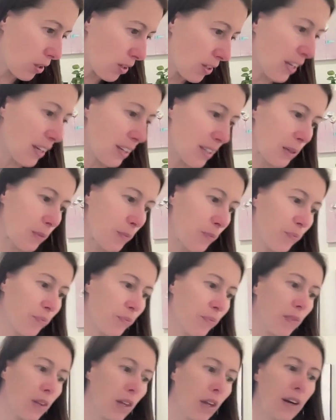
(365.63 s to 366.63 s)
Yes.
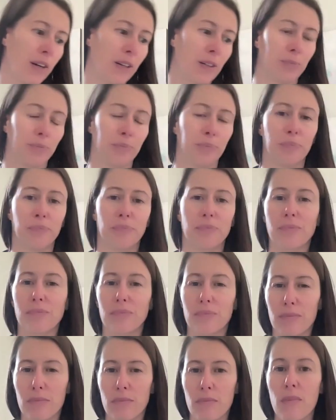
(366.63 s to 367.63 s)
Um,
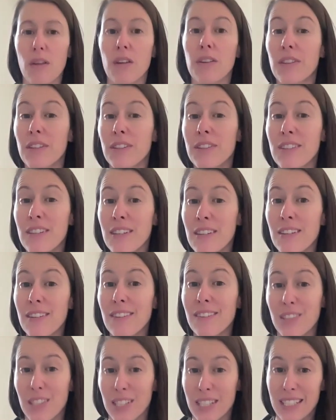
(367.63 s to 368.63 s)
the
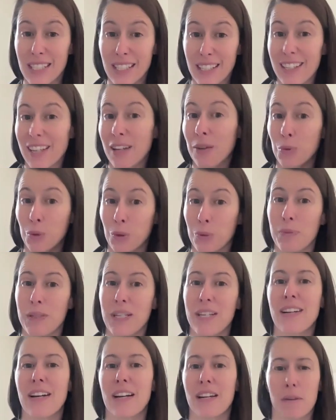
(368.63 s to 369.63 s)
thing that will be
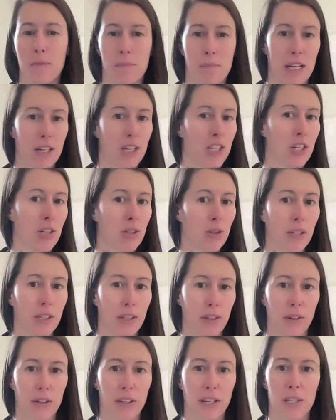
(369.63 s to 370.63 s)
kind of magical in
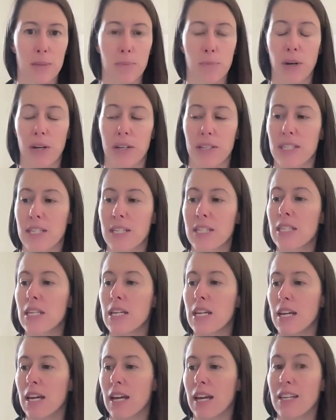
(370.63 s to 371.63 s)
all this process
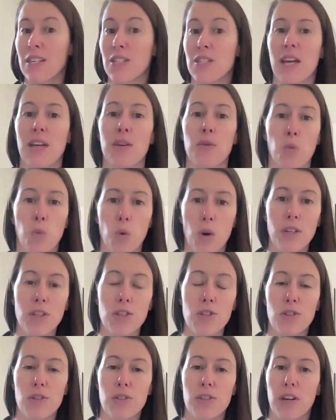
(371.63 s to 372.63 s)
is that
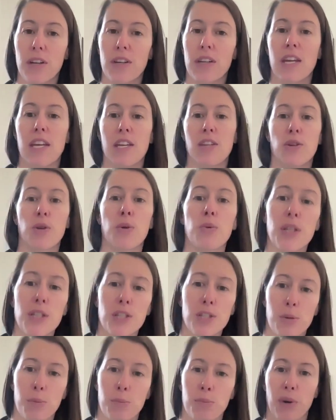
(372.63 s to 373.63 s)
once you're done either
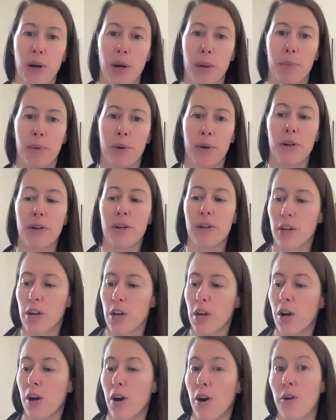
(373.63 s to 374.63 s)
with your primer
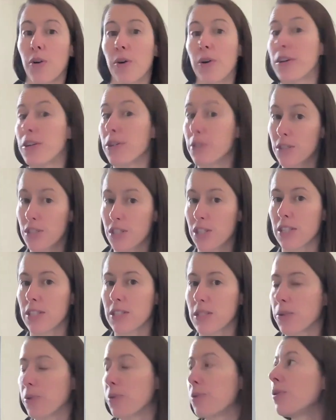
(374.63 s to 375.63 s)
or your
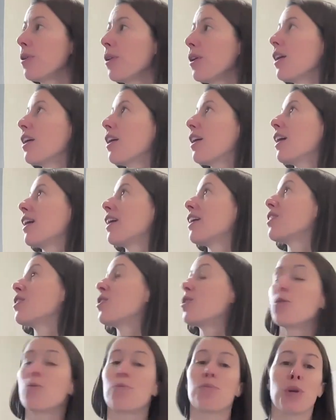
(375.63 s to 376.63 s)
gesso,
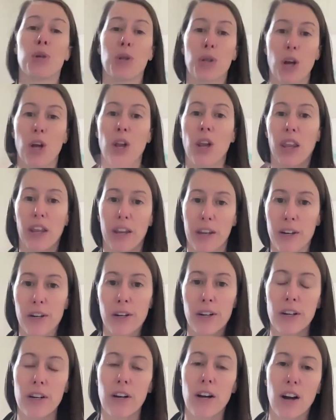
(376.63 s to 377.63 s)
is you put a
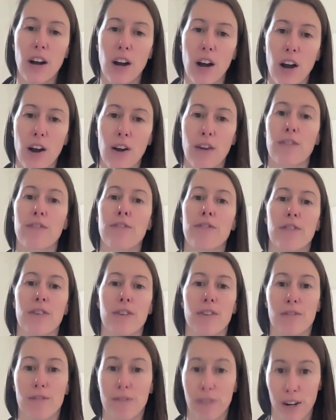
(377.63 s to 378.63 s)
layer of
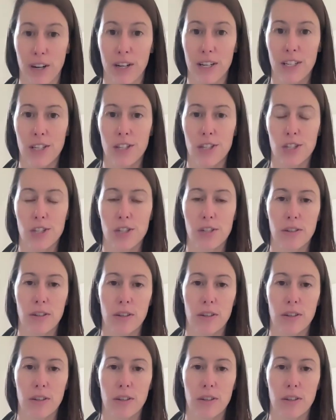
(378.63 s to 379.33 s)
varnish.